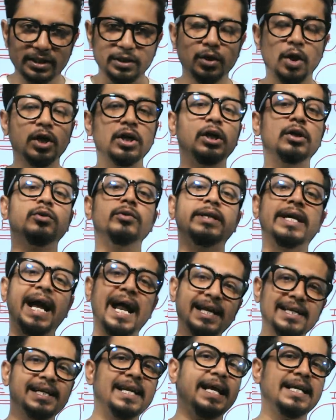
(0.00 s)
in order to
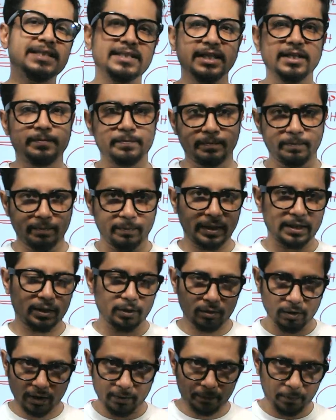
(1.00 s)
catalyze the
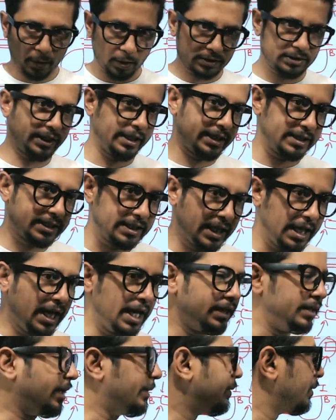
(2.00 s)
particular process,
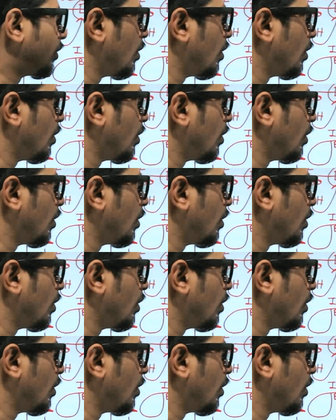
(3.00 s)
then we